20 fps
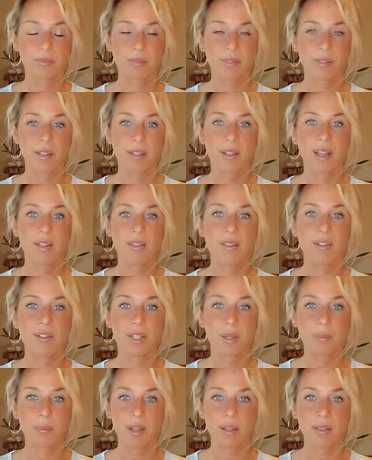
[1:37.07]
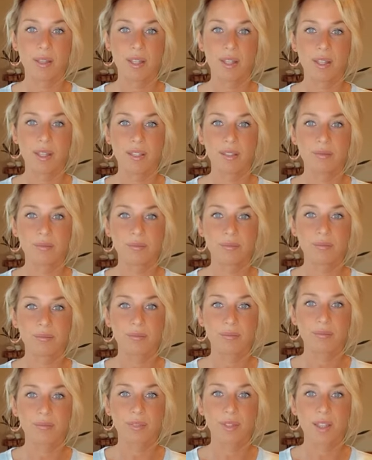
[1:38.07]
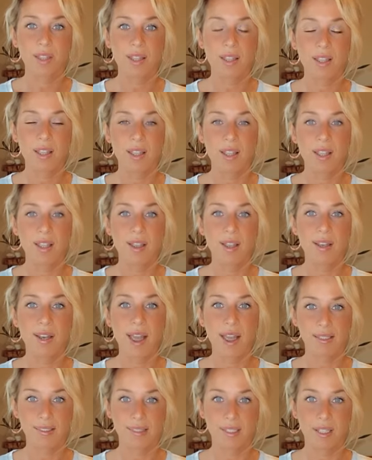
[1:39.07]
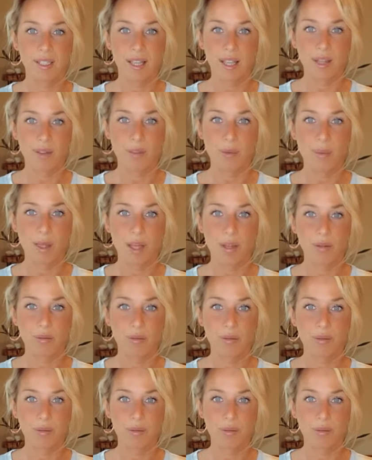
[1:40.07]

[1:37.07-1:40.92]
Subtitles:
Another deep breath in and exhale out the mouth.